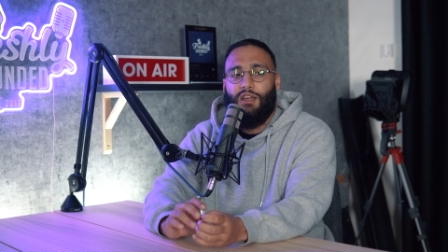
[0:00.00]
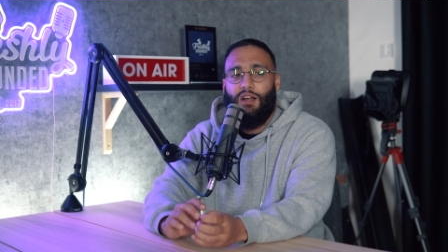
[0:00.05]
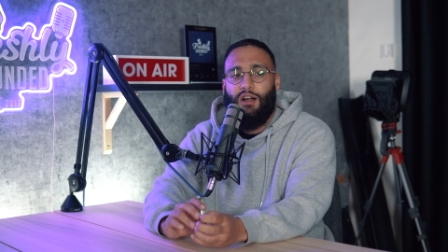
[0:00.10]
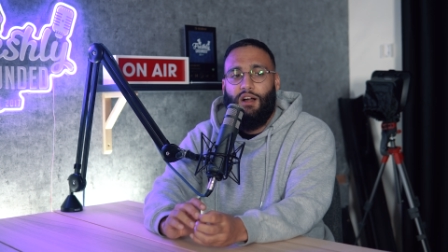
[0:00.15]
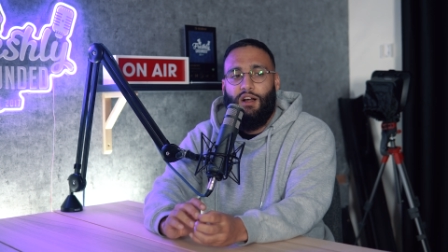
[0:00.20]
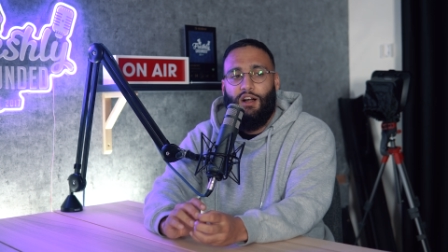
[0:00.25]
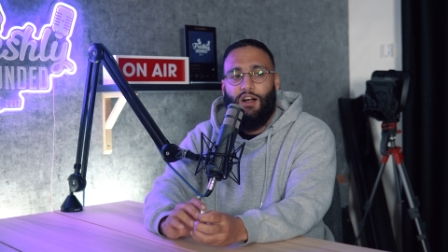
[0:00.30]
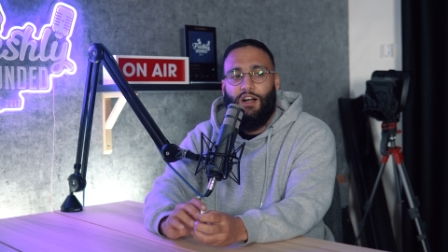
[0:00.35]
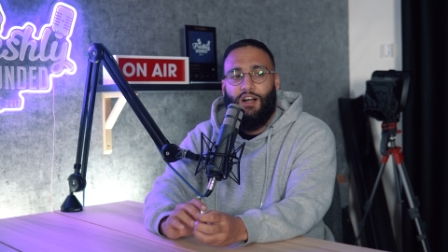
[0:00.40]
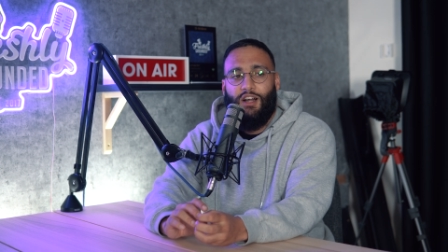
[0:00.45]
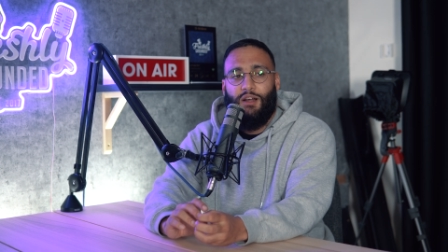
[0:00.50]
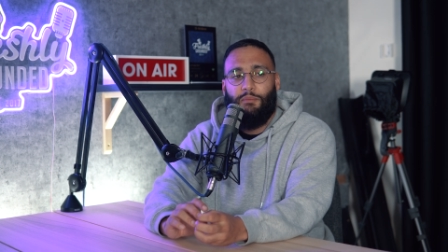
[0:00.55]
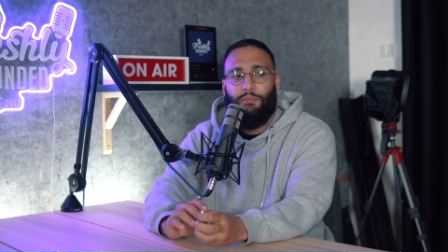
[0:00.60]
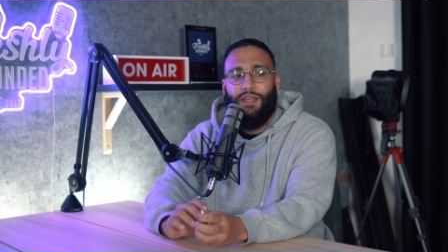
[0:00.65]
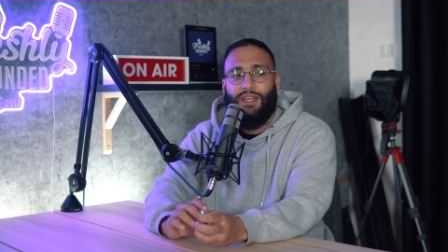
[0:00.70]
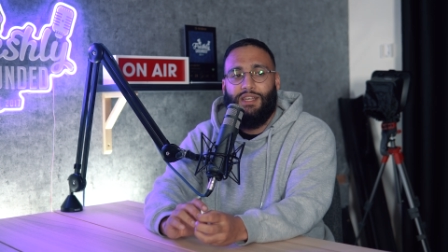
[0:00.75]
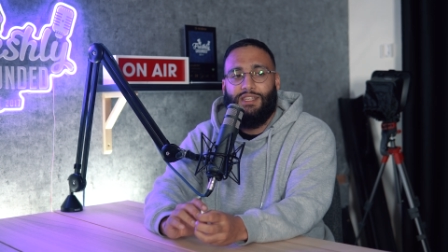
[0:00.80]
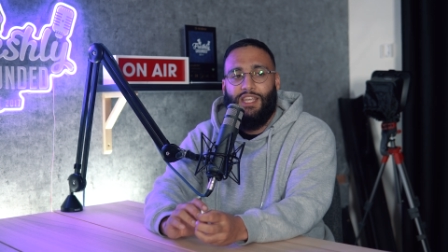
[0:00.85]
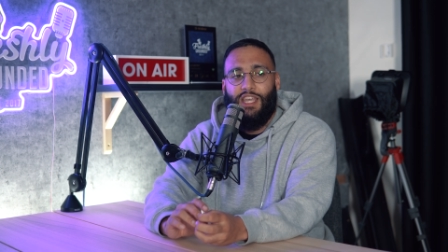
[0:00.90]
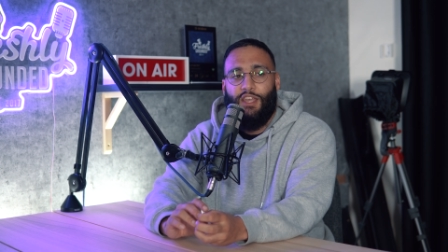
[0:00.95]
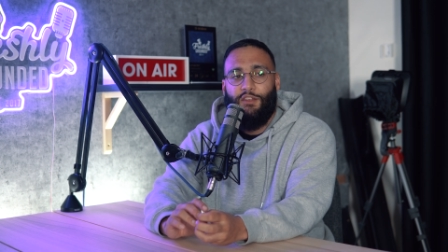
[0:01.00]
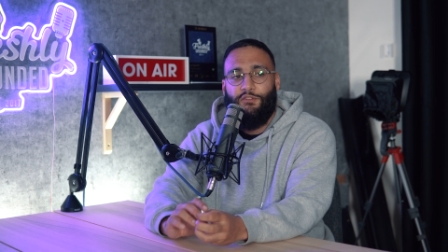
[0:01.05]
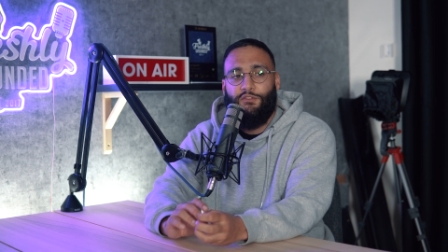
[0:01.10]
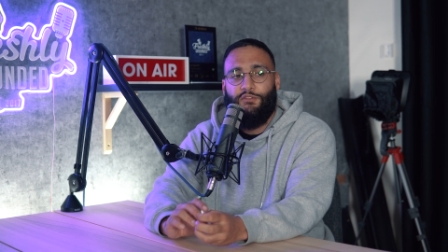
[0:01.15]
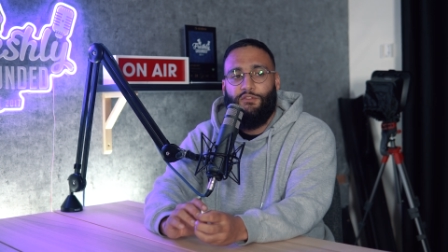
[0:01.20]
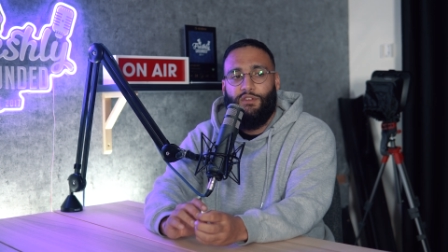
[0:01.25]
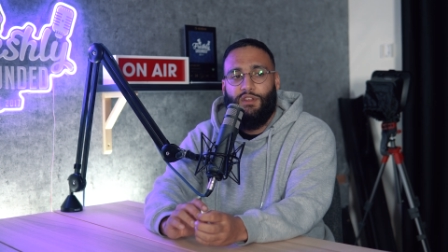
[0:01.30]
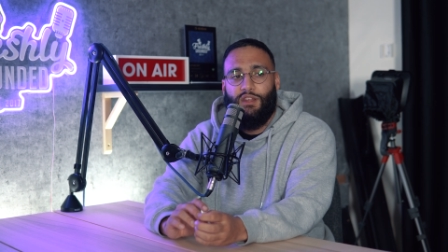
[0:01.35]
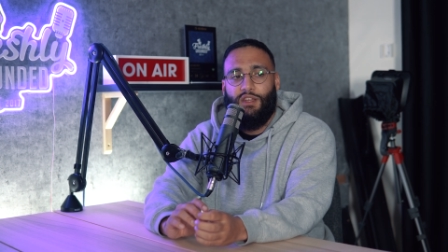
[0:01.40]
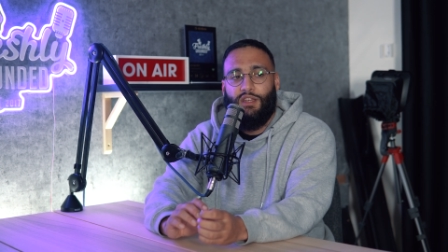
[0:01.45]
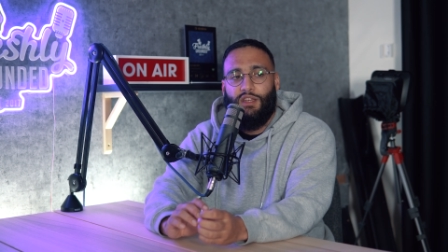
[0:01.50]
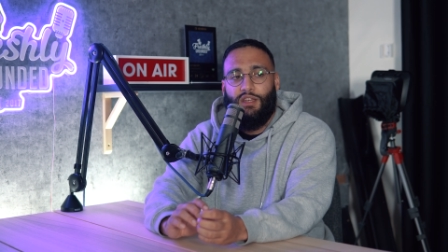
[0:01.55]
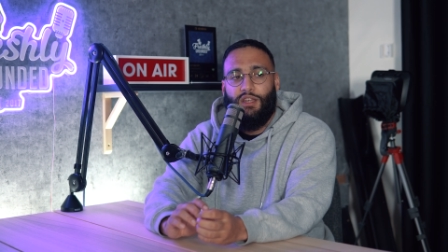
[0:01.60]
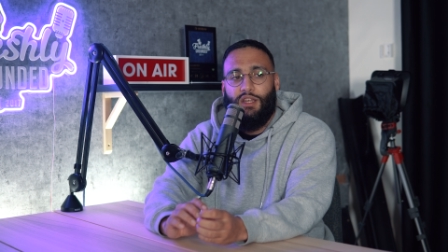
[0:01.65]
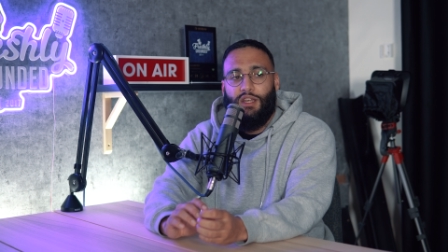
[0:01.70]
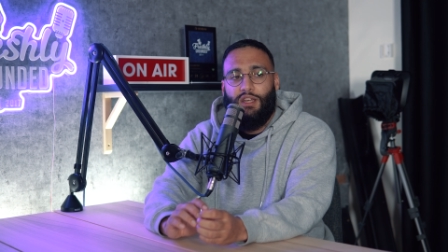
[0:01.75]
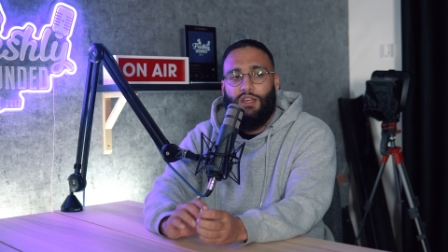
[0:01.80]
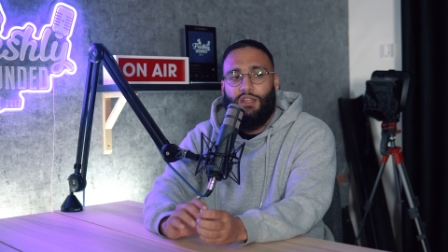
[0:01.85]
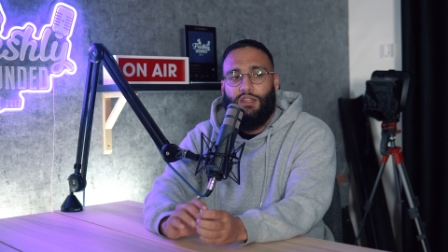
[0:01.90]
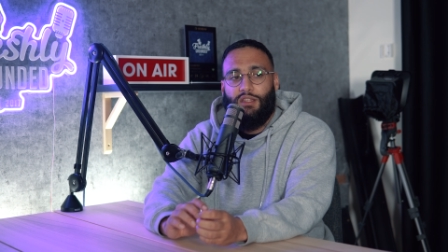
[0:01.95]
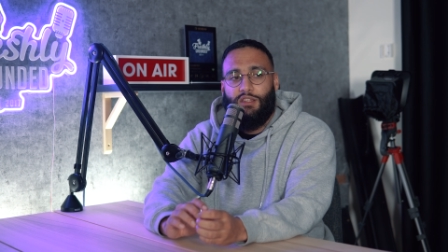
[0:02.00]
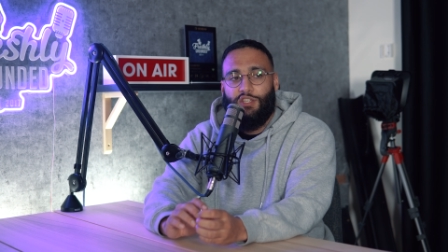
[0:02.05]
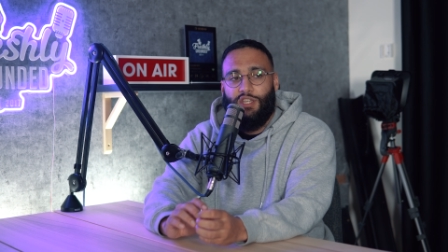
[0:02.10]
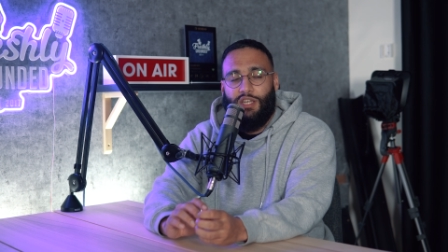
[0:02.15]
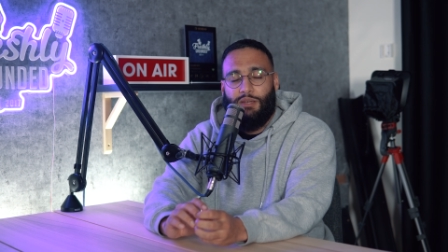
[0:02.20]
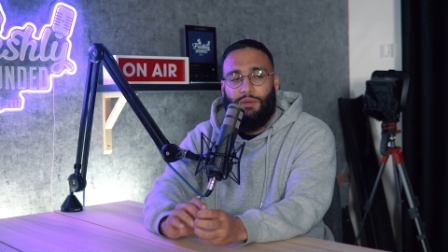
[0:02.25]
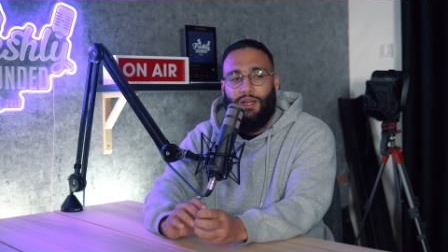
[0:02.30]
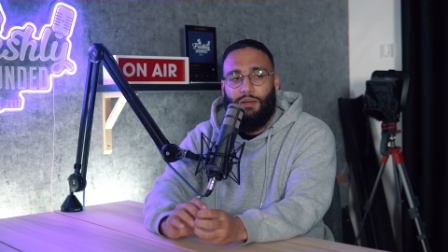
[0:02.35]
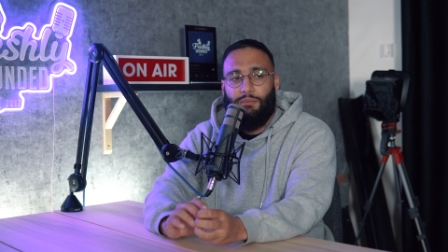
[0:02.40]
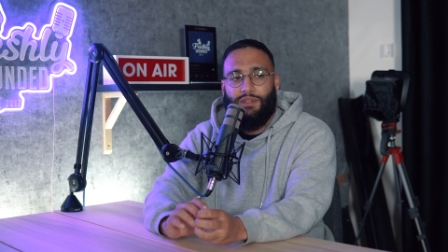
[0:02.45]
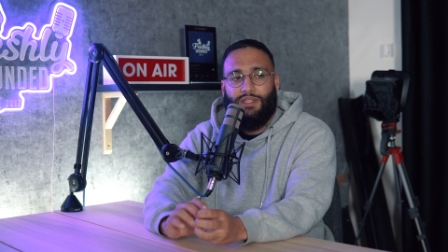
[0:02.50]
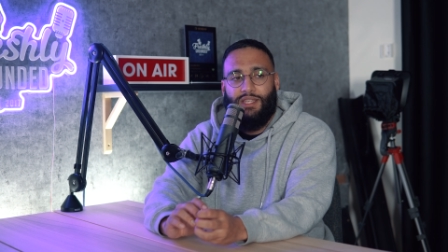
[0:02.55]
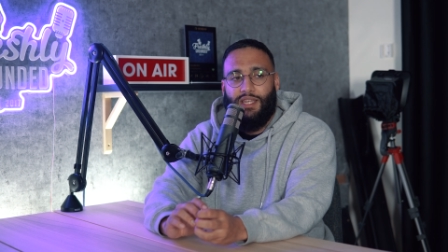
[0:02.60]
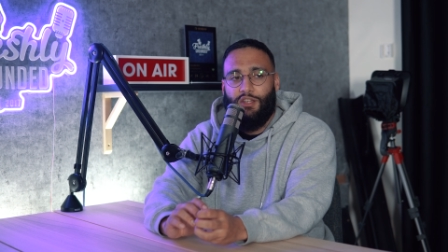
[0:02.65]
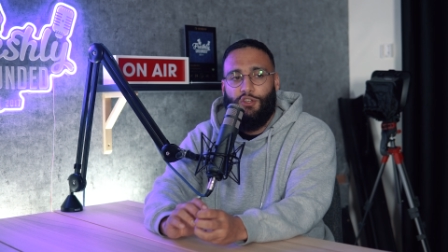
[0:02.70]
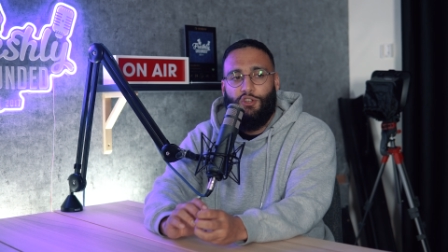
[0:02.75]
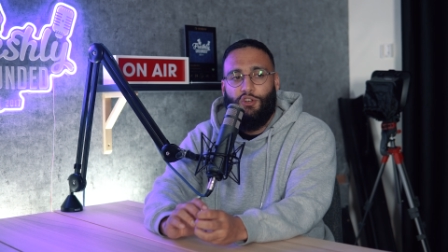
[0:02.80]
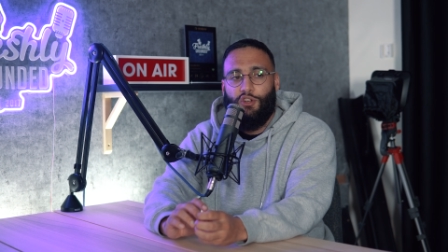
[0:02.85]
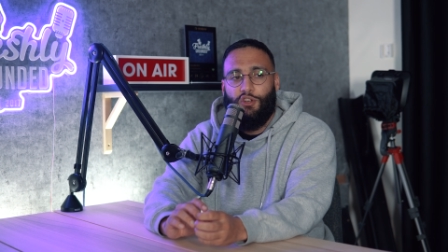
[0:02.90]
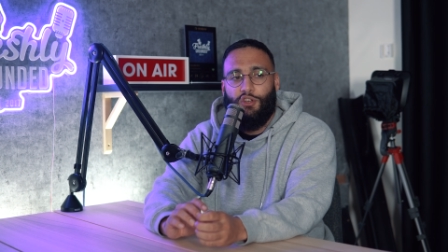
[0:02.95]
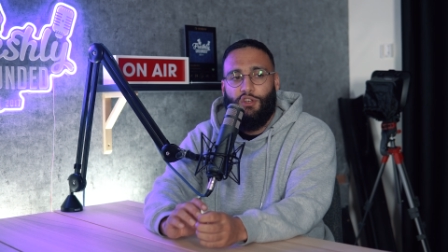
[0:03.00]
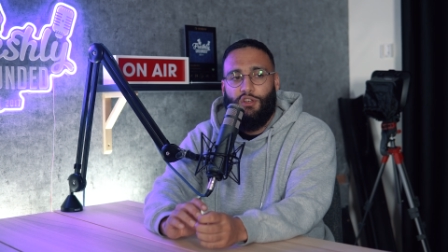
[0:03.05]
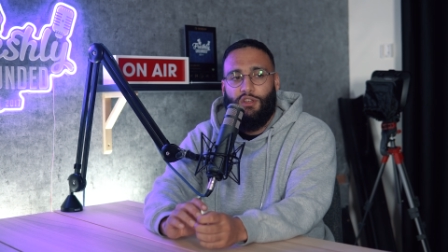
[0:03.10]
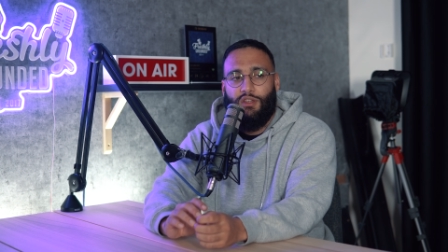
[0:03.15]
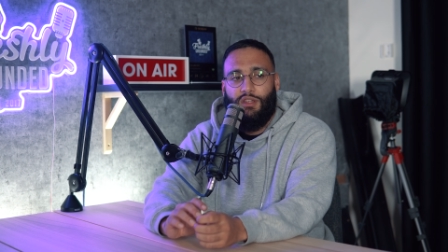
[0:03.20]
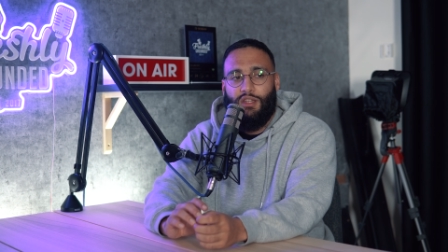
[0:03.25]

uh, because if Sheikh Mohammed said, look,